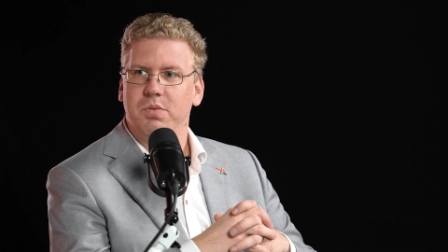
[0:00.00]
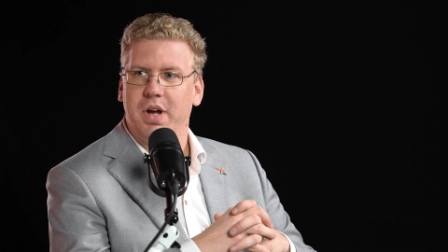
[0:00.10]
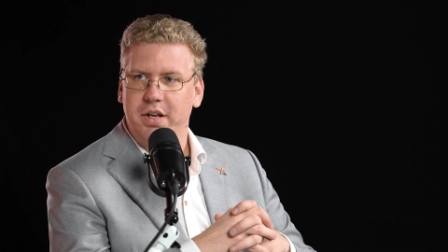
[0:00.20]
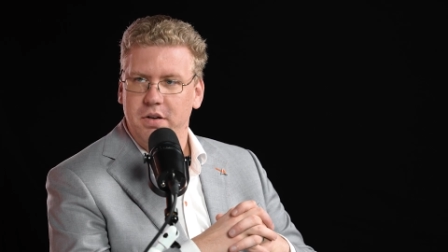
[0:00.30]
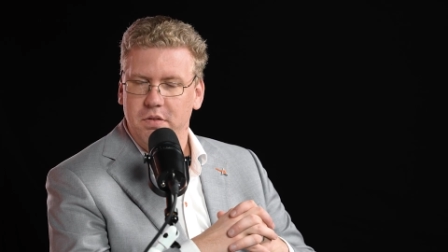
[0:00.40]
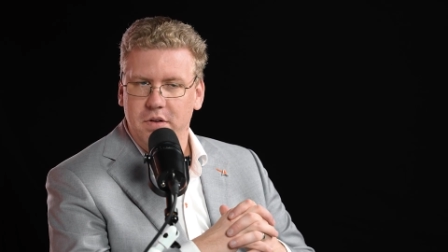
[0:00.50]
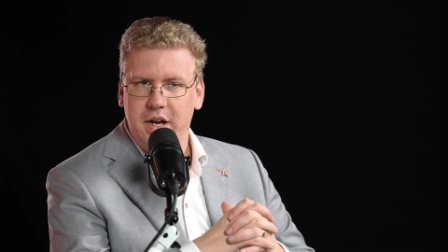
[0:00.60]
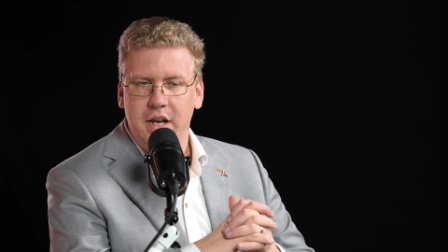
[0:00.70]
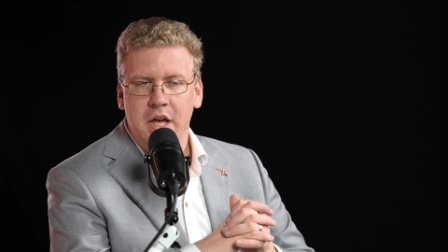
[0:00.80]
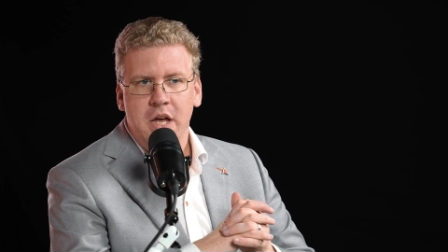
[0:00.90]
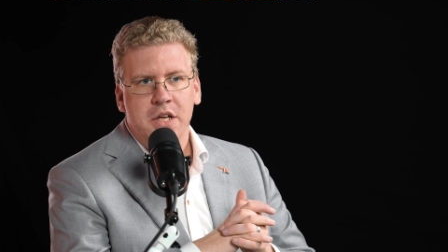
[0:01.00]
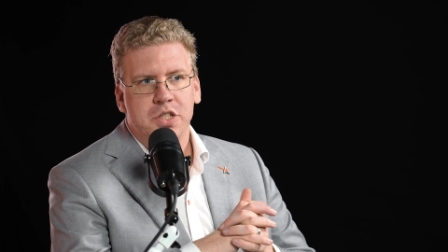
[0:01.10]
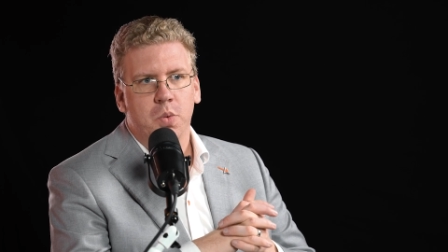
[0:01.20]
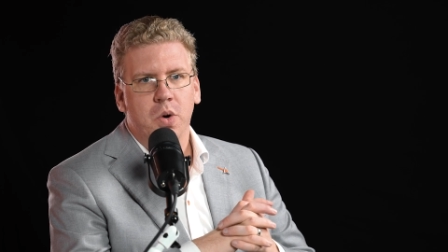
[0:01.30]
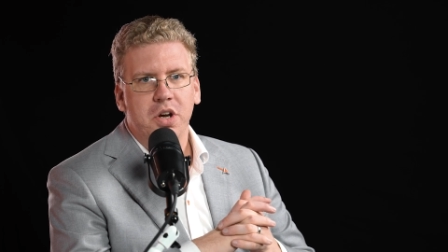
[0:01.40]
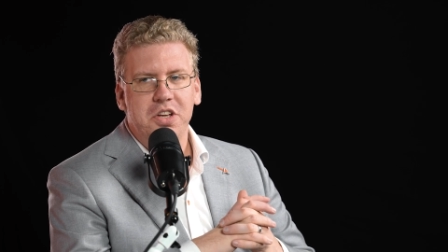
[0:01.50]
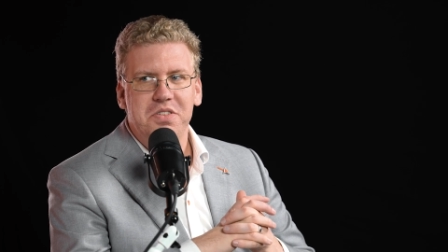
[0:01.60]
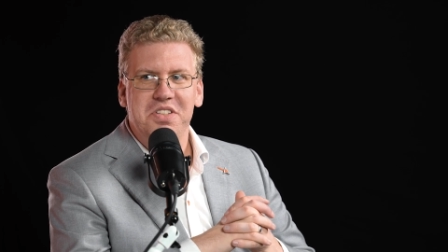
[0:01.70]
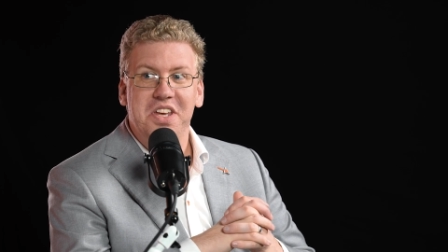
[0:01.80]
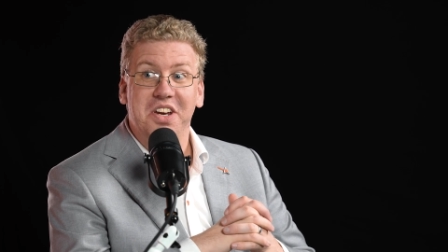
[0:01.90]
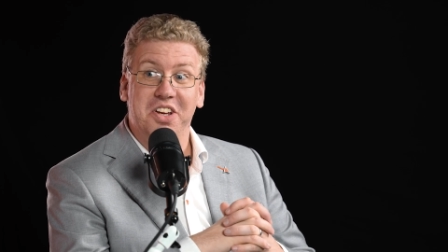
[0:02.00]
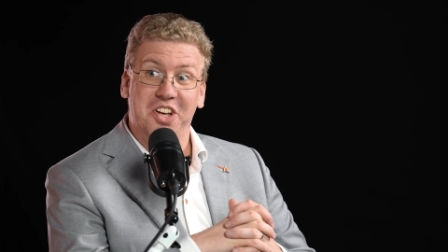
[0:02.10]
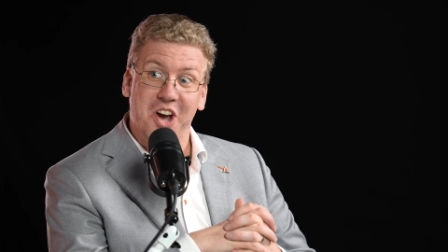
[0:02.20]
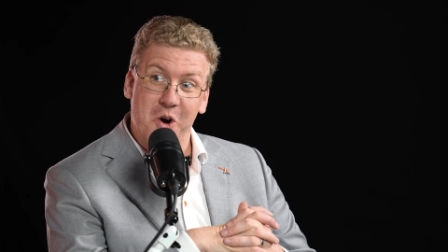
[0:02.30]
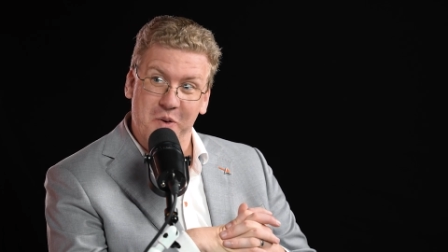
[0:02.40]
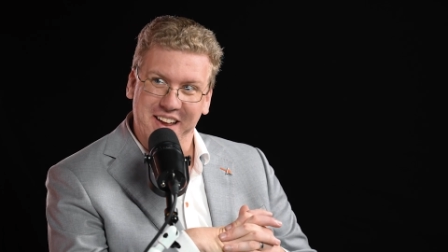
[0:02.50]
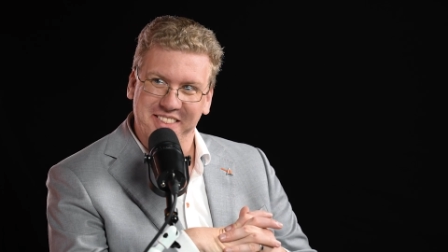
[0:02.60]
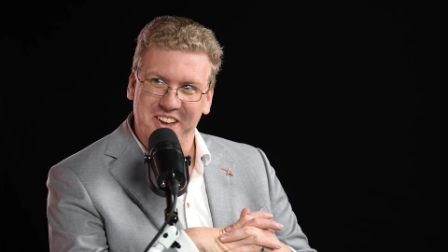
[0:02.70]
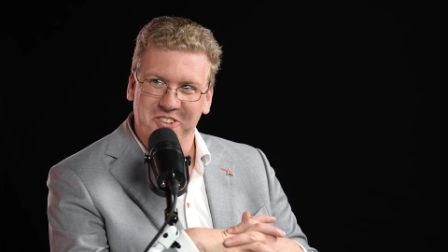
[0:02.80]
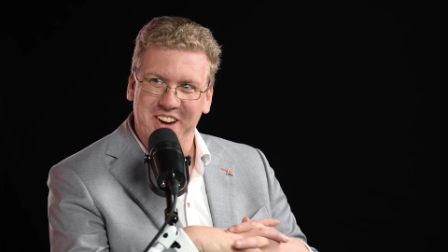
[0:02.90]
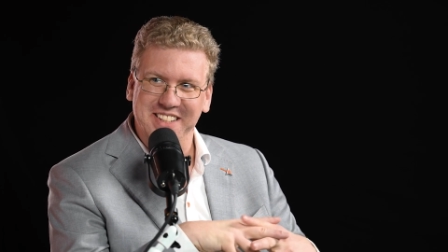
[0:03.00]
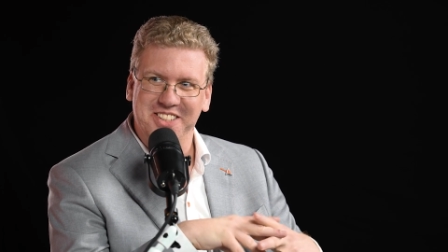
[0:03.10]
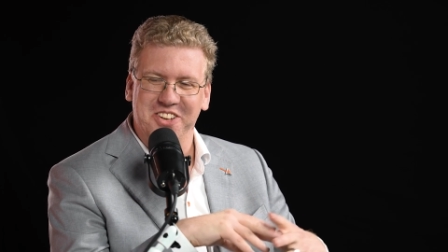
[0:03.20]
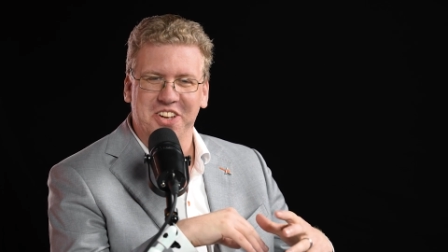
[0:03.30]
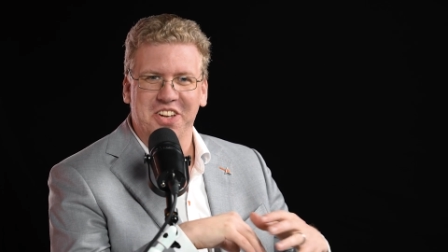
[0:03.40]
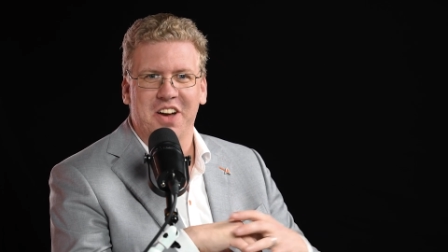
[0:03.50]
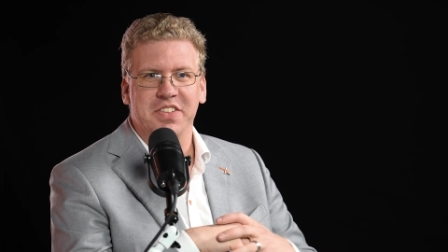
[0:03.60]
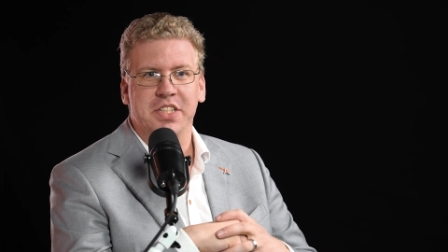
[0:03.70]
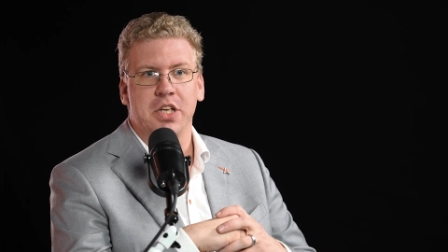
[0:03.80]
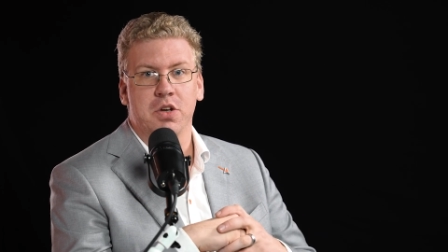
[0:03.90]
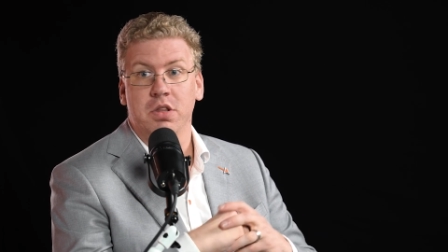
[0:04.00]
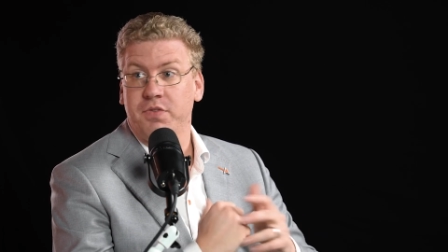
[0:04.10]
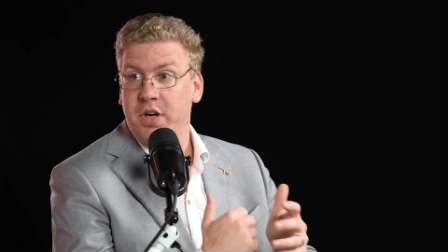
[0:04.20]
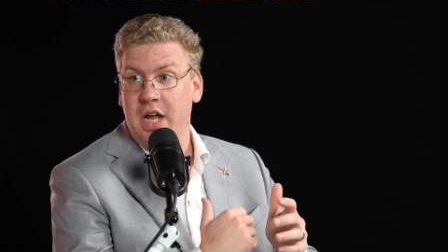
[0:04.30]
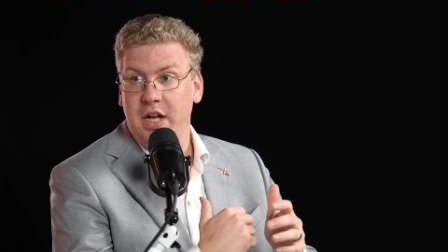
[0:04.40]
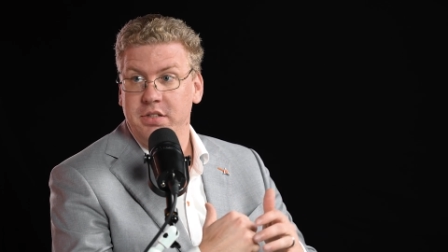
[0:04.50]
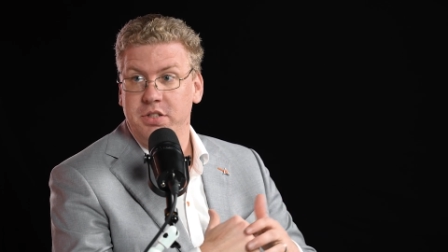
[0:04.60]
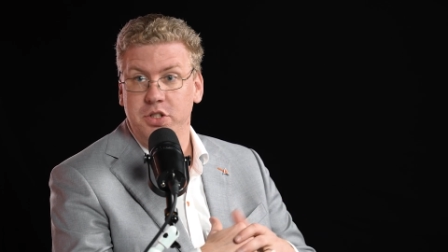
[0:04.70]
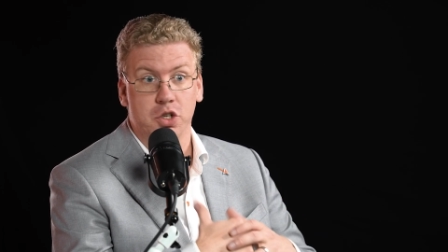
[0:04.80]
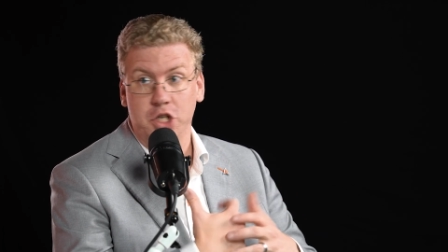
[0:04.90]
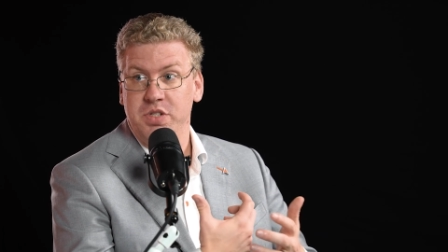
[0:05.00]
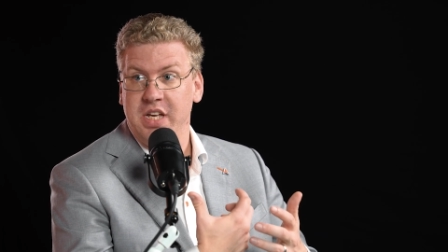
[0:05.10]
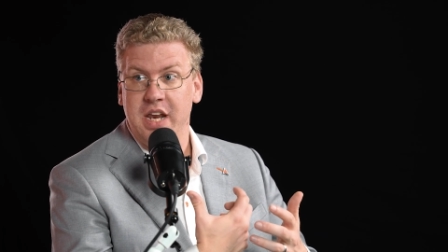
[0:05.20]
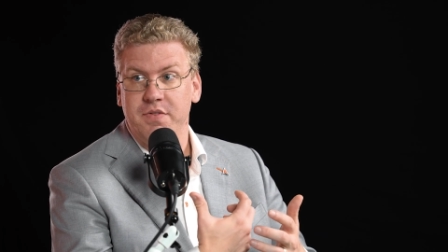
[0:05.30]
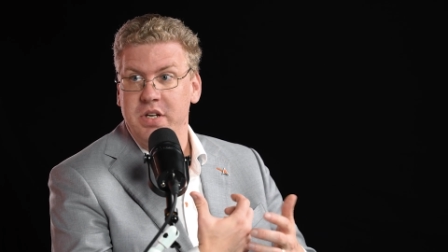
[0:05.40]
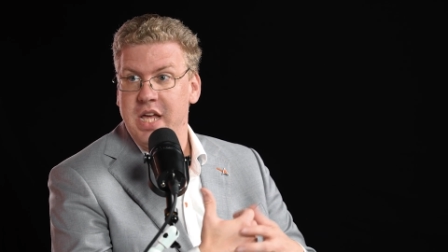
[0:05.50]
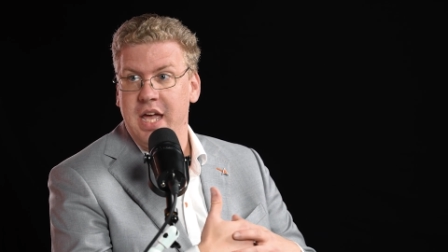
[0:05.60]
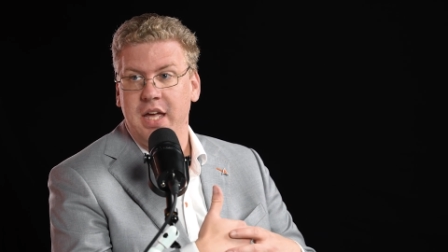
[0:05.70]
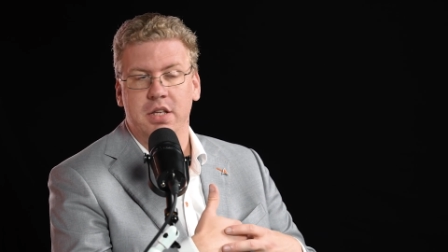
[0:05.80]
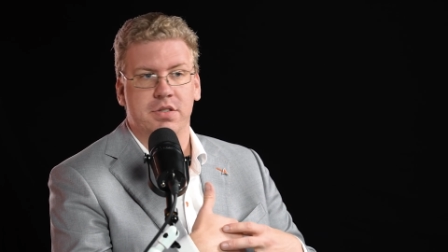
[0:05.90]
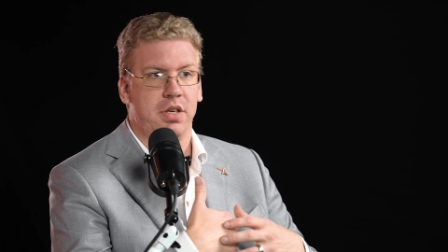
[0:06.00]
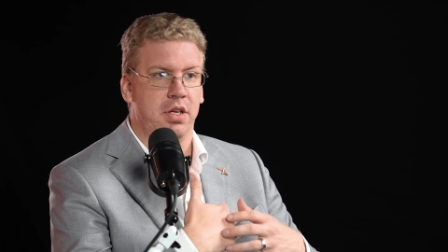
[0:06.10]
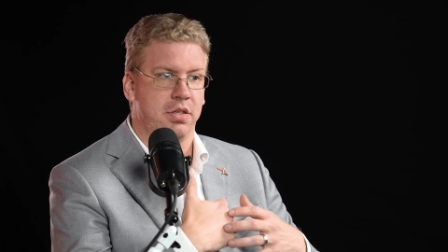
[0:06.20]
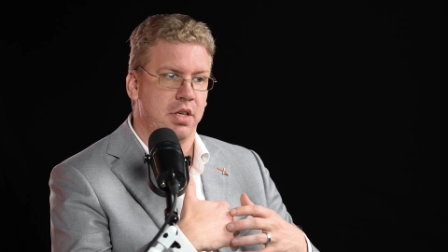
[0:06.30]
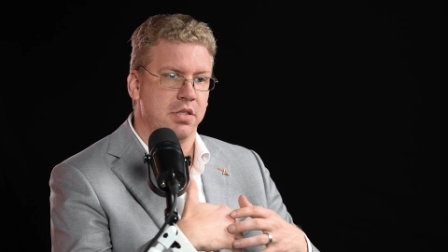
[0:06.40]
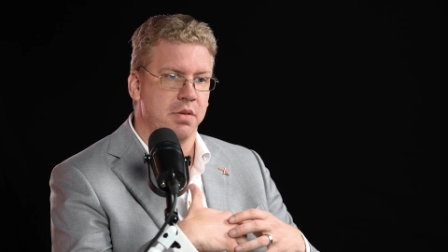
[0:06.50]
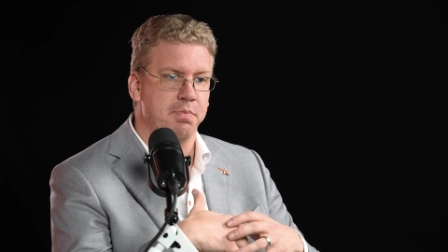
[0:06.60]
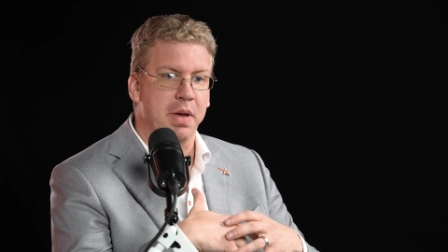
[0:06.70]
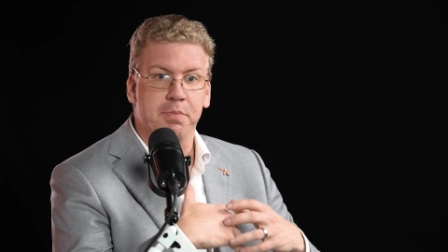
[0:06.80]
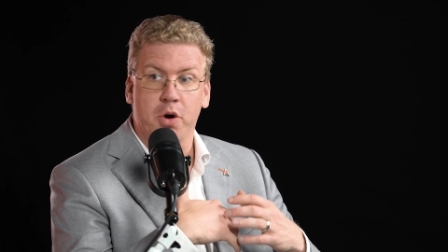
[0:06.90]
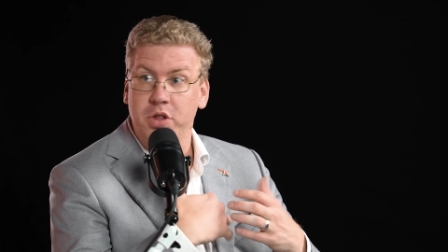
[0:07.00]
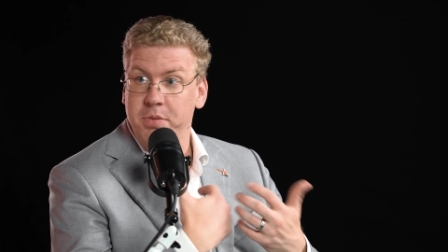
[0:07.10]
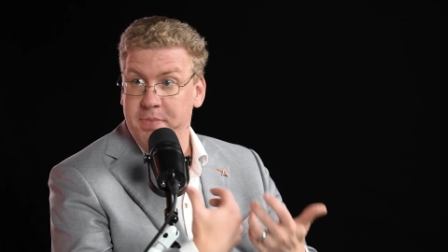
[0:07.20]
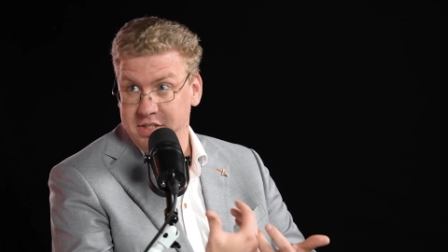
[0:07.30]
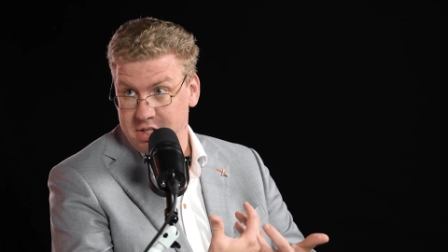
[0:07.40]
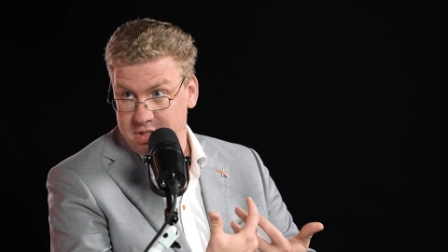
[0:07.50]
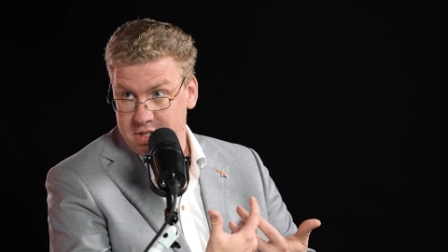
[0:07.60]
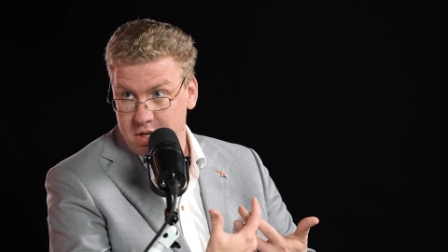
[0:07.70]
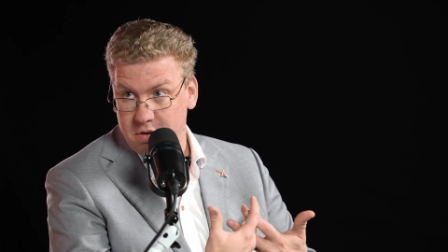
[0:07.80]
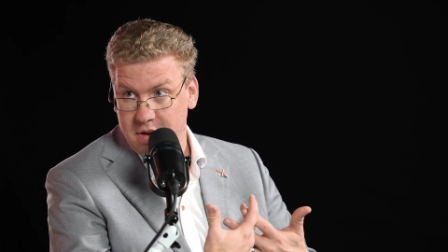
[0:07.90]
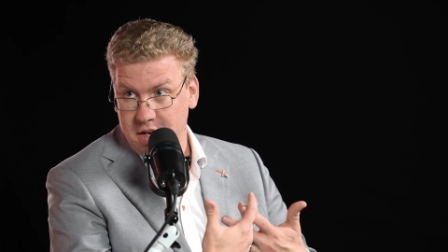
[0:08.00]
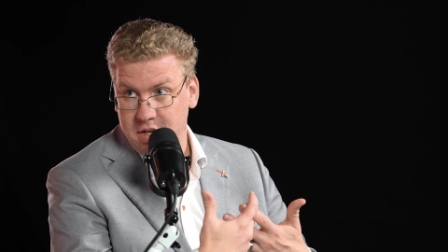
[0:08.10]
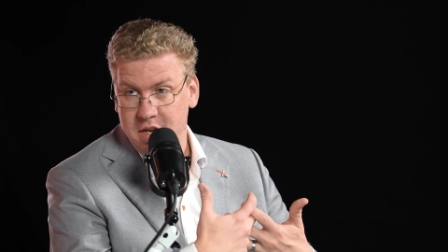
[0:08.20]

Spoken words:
Right. So where do you see it going, though? Right. So obviously you're on the front lines. You're using it every day. It's a big part of the business that you're in.